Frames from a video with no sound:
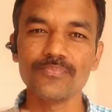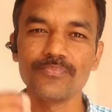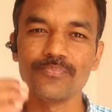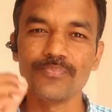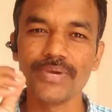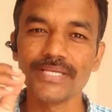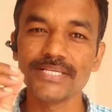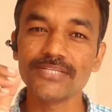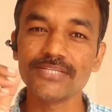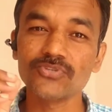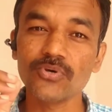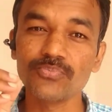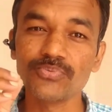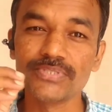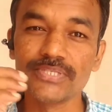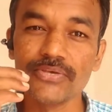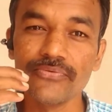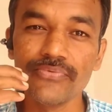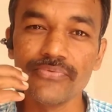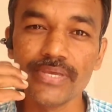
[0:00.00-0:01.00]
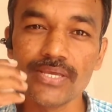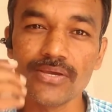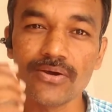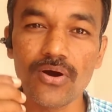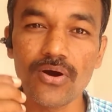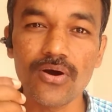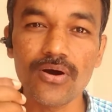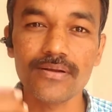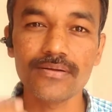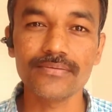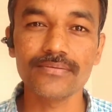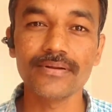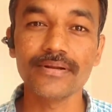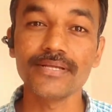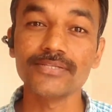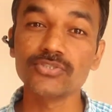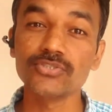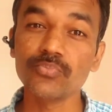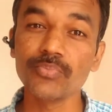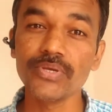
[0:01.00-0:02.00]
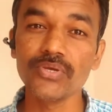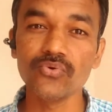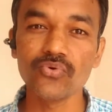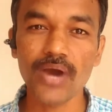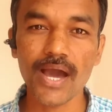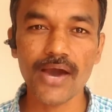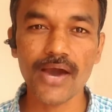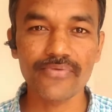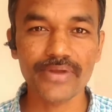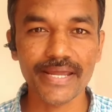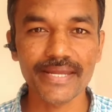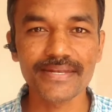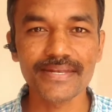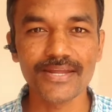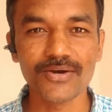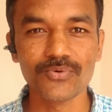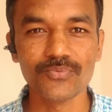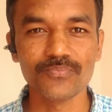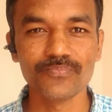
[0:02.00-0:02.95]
pages of CV or resume you have right now?